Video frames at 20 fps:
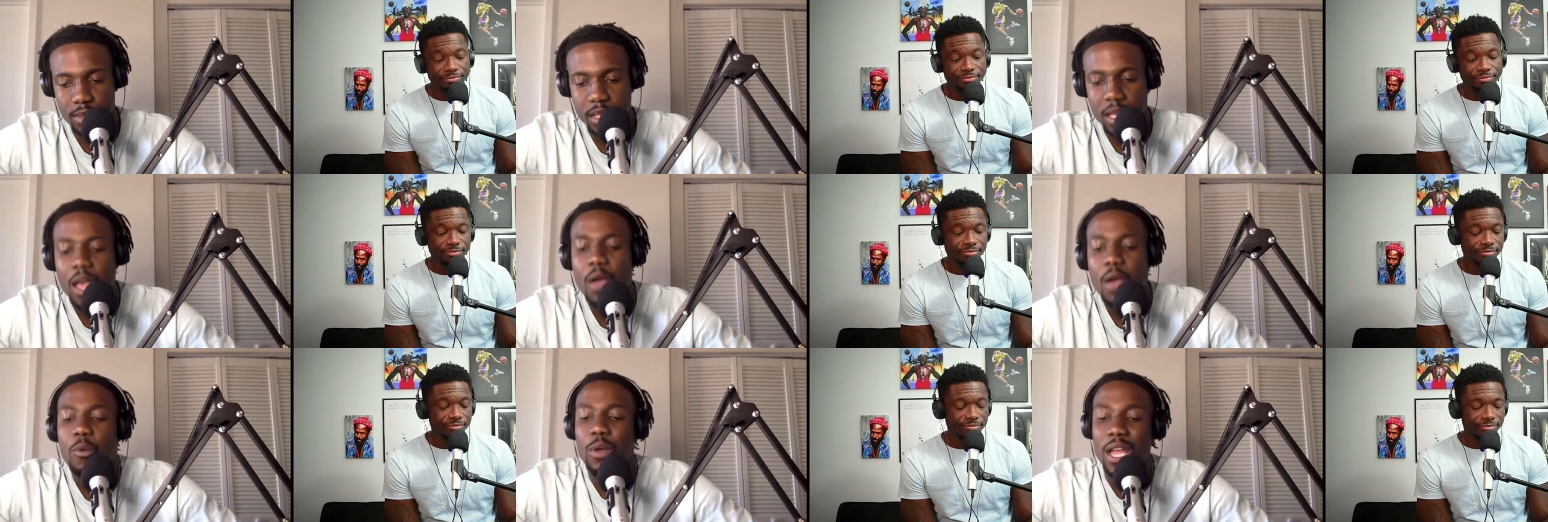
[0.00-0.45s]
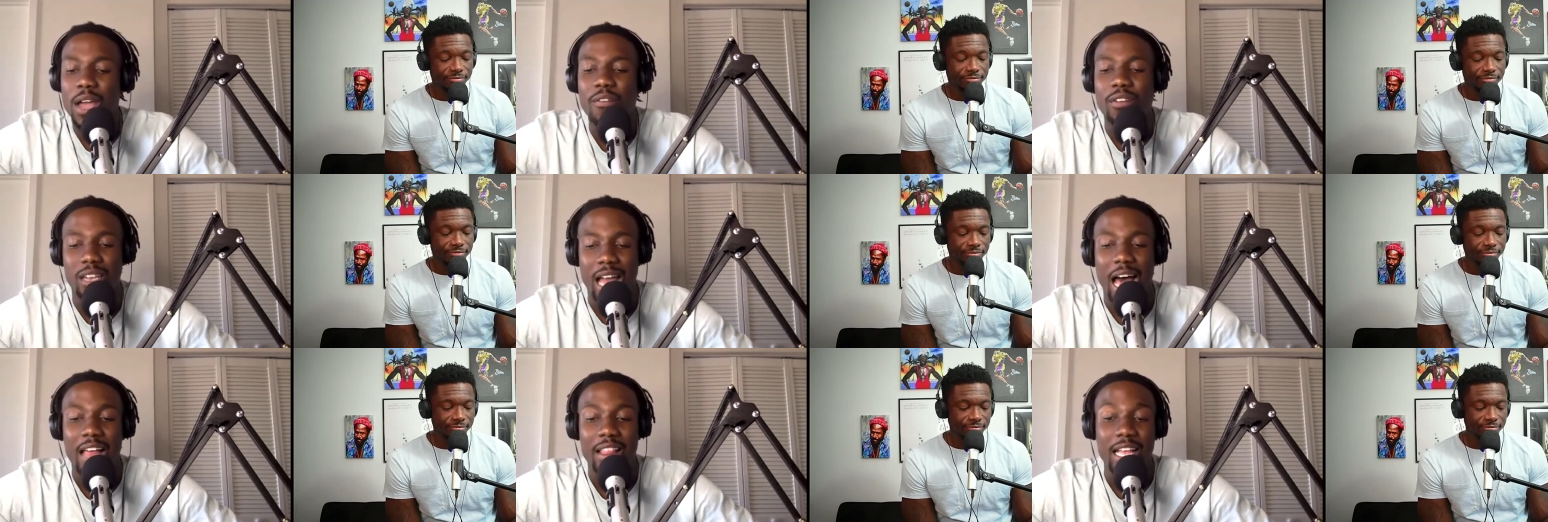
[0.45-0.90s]
Speaker 1: We have a
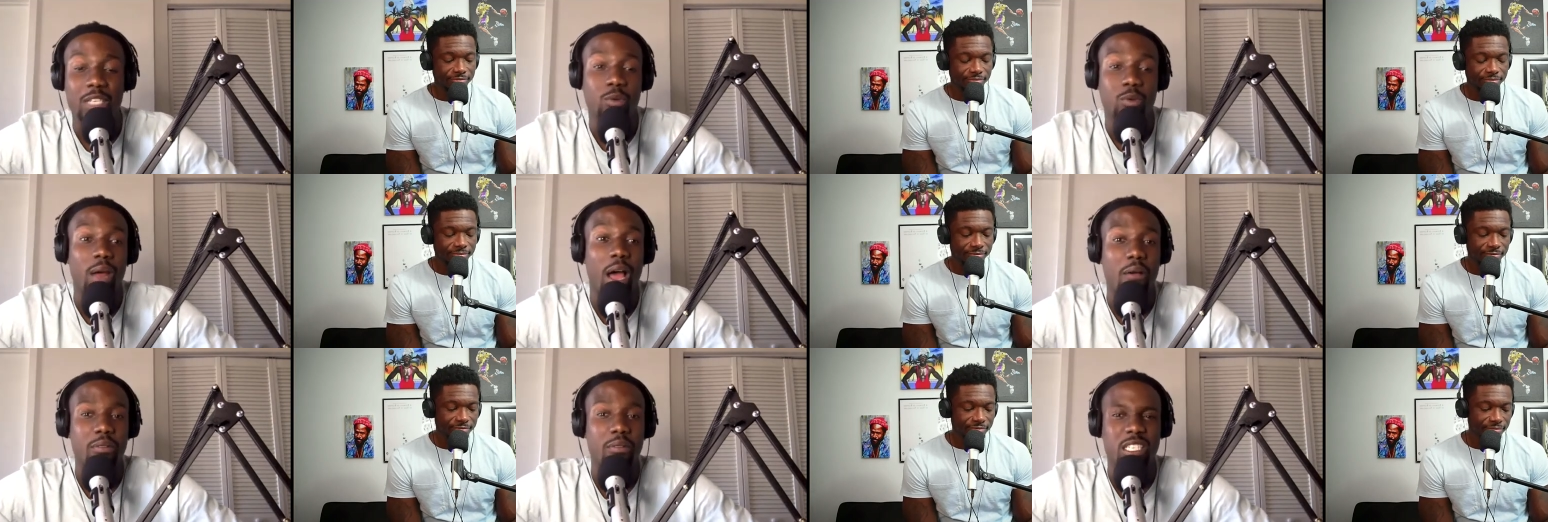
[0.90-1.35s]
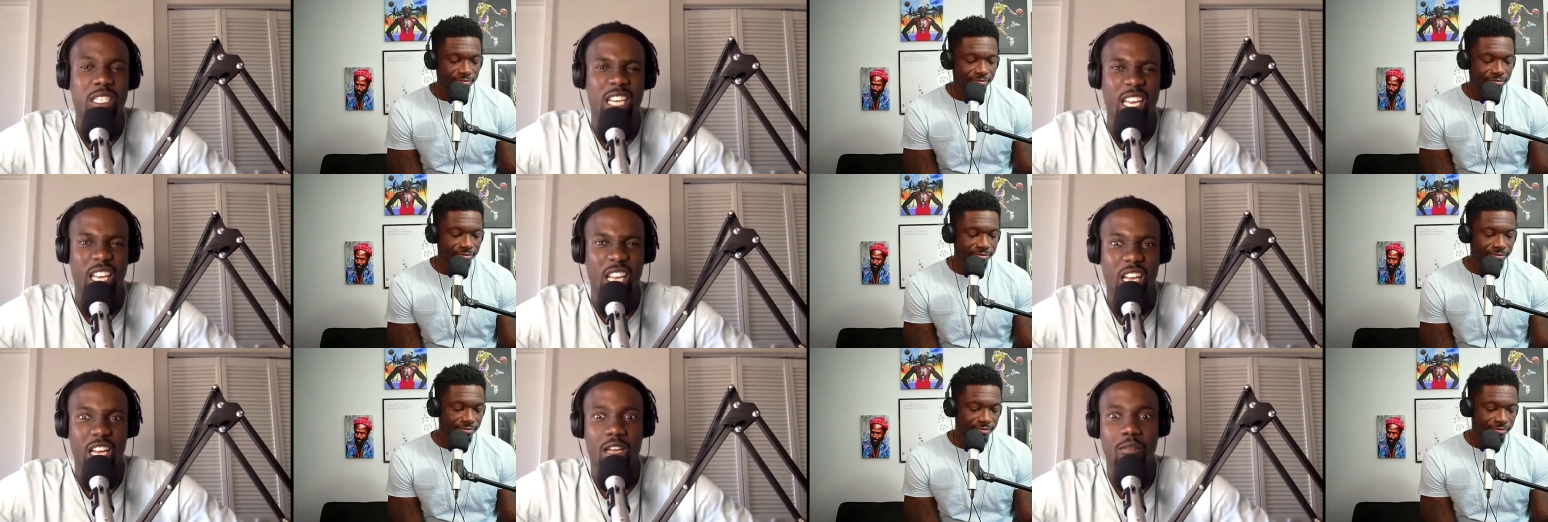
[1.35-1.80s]
lot. That's why I was just
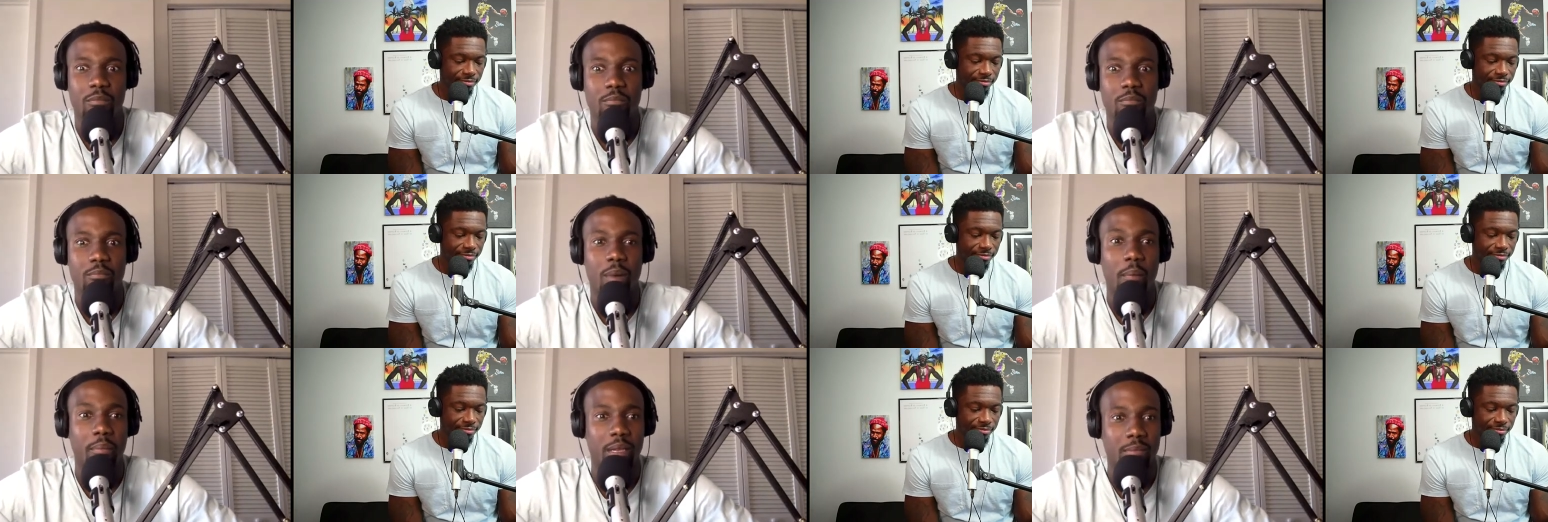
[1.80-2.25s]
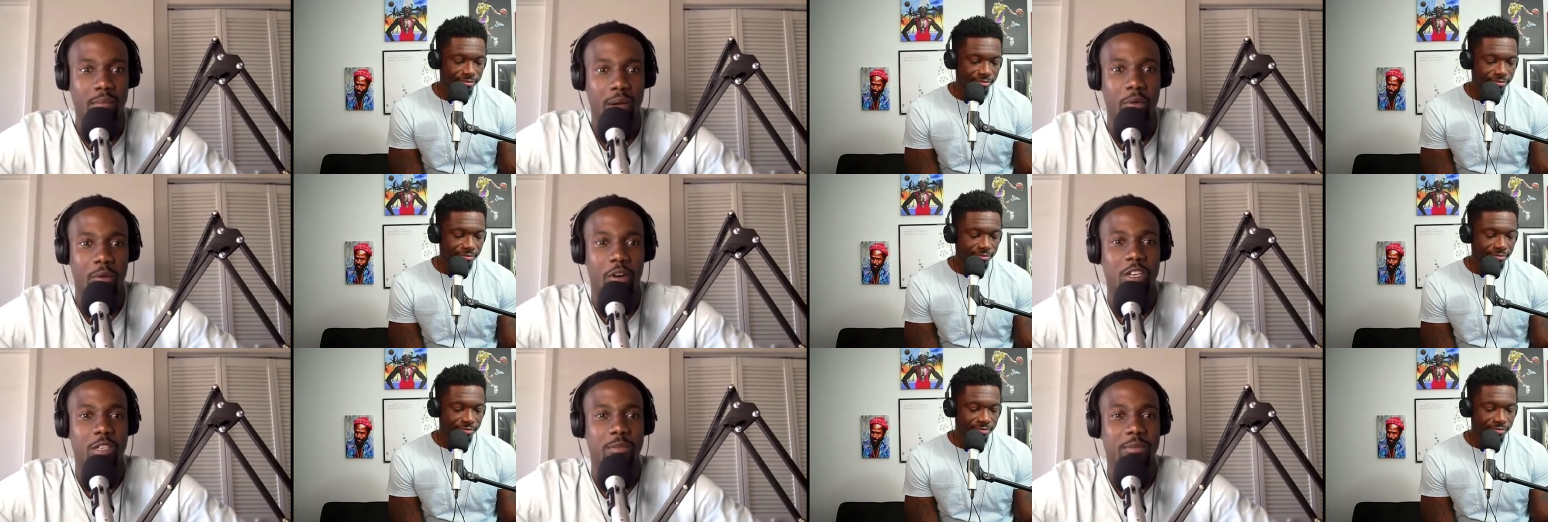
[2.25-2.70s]
like mumbling my
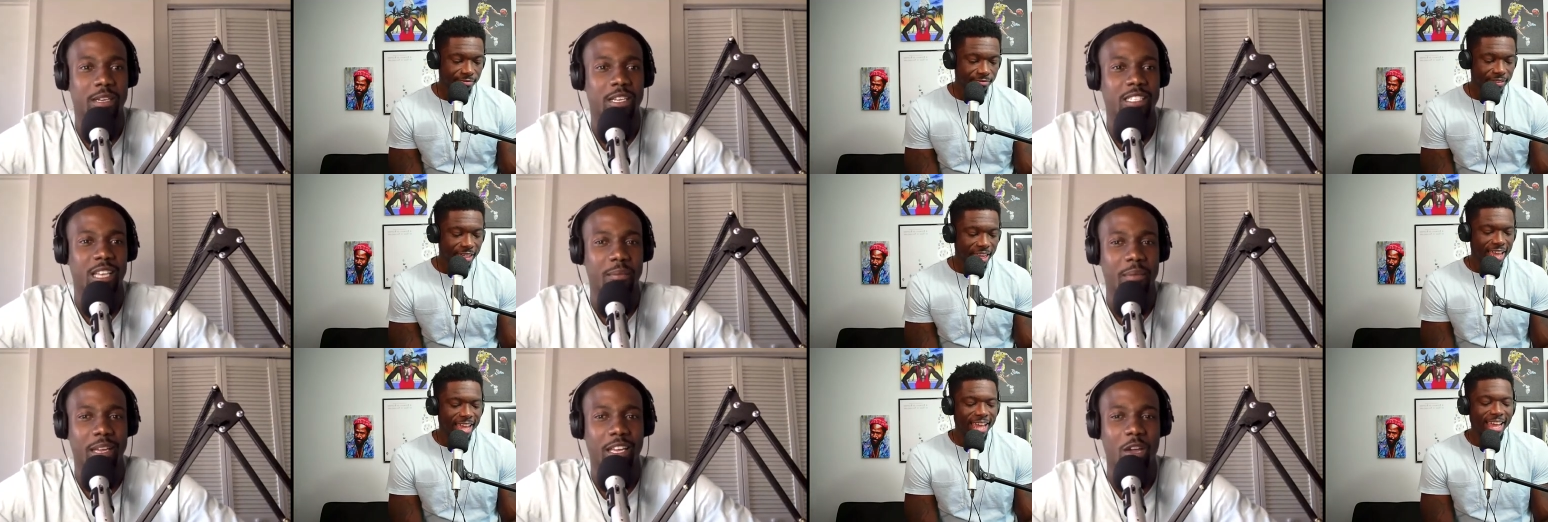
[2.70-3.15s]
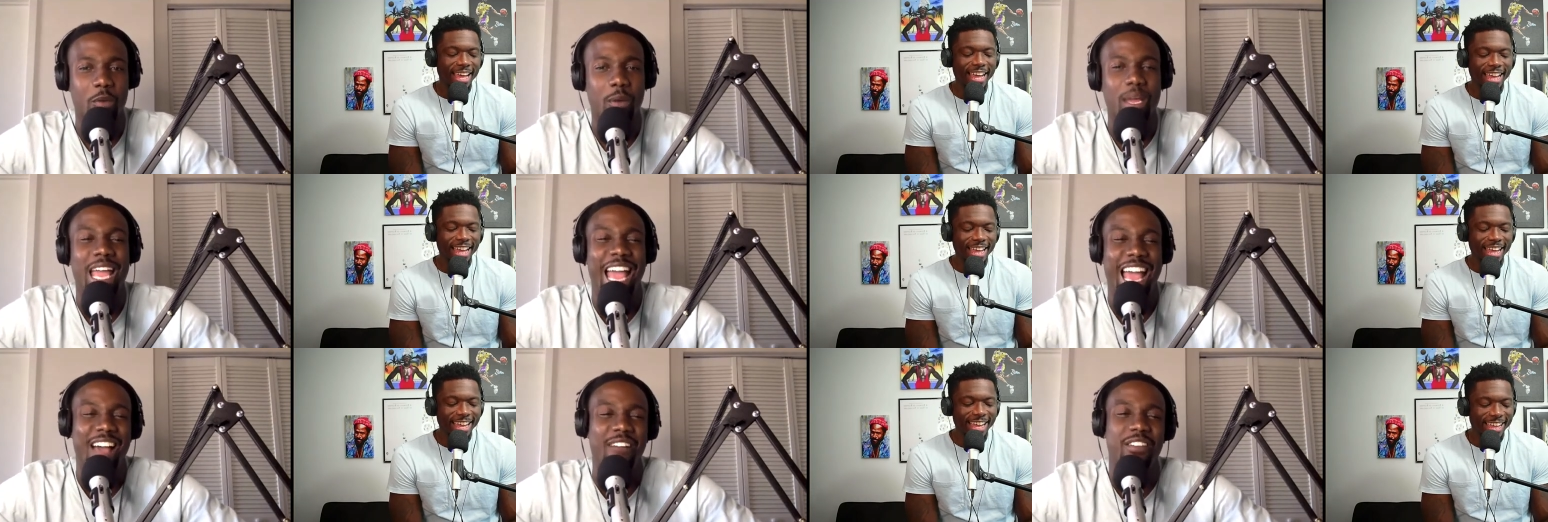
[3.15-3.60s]
words because I'm like, yo, we
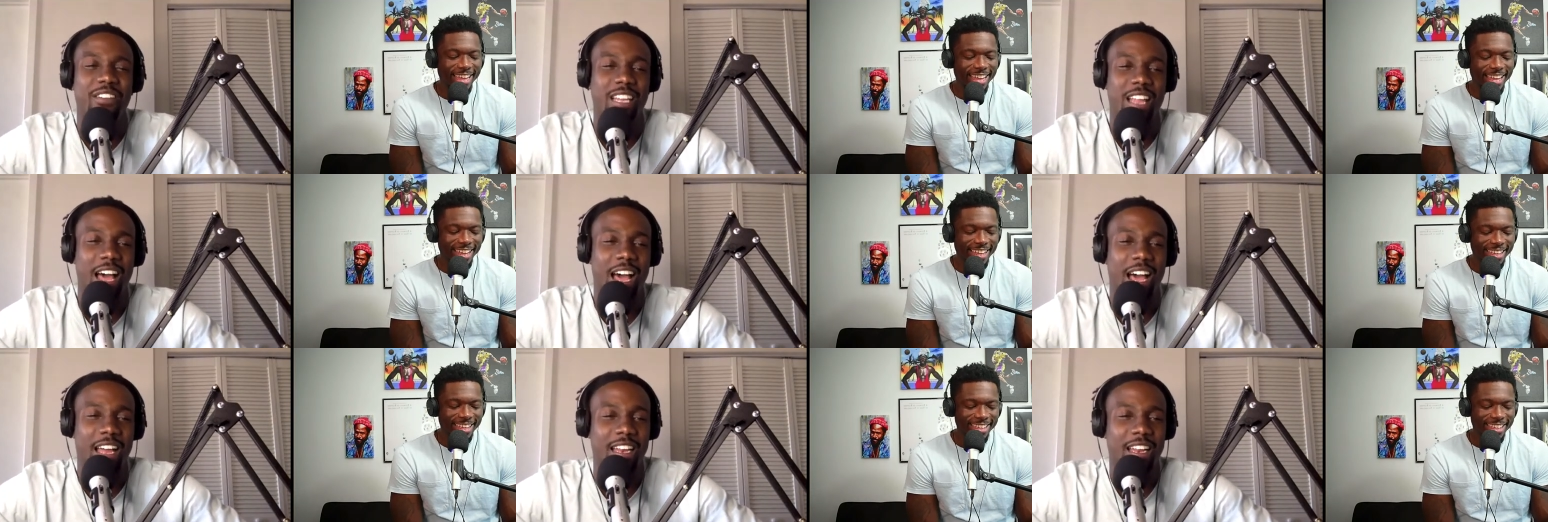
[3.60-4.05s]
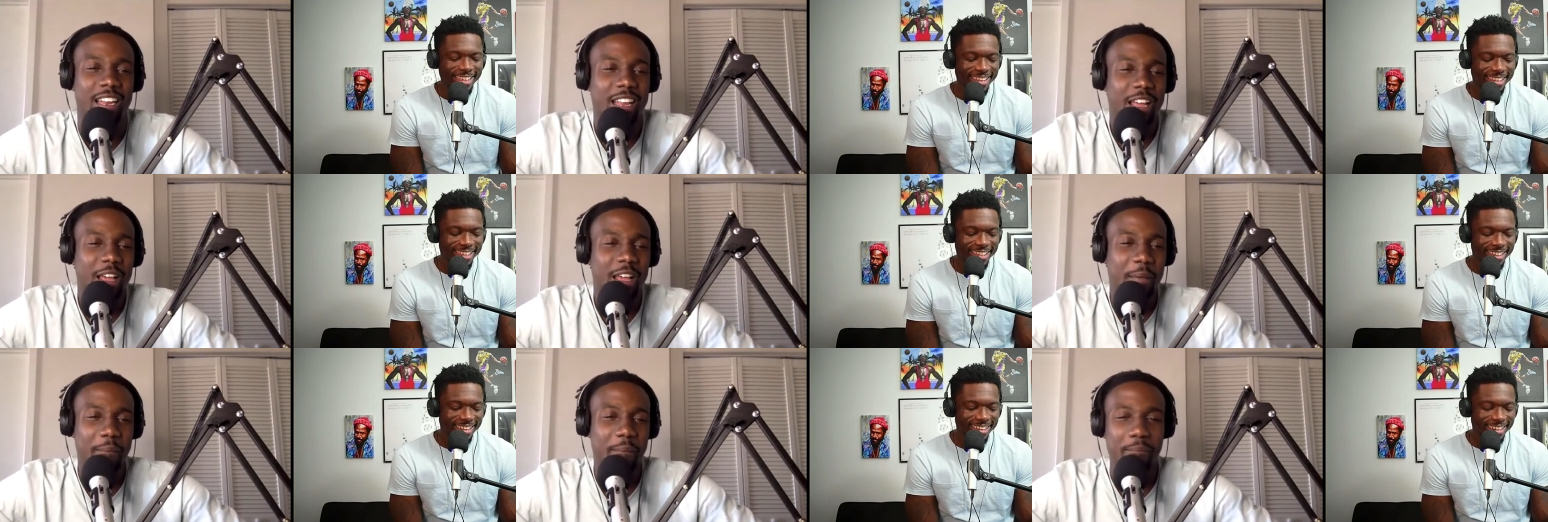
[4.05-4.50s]
have a lot,
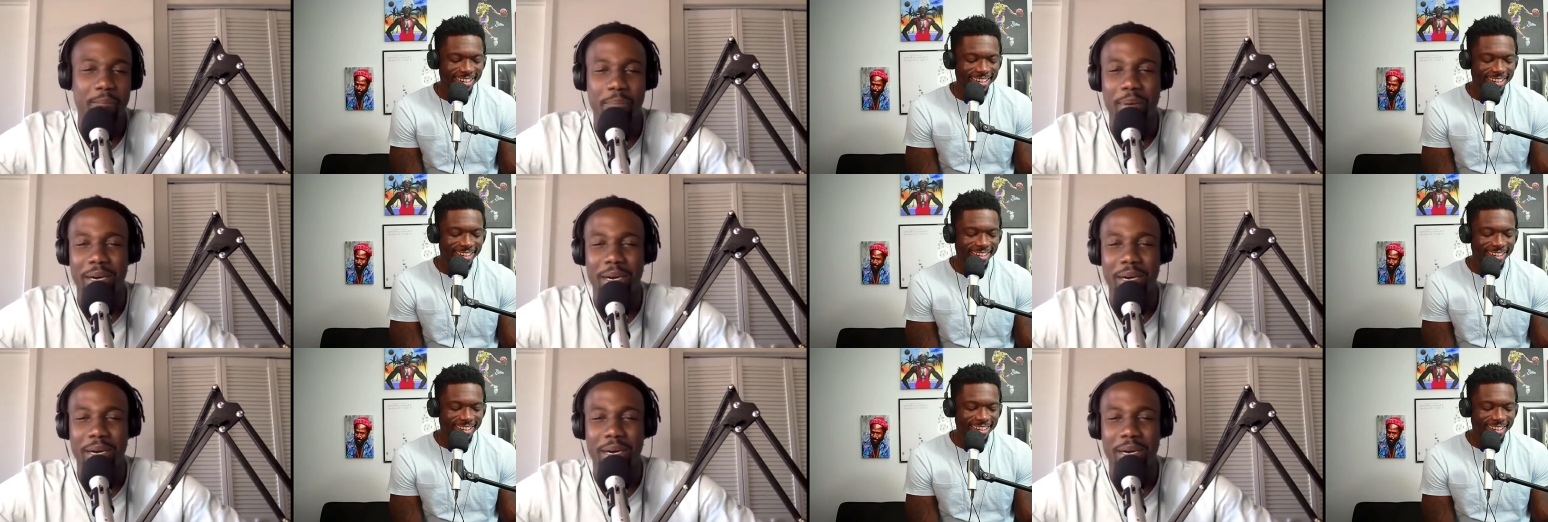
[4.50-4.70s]
but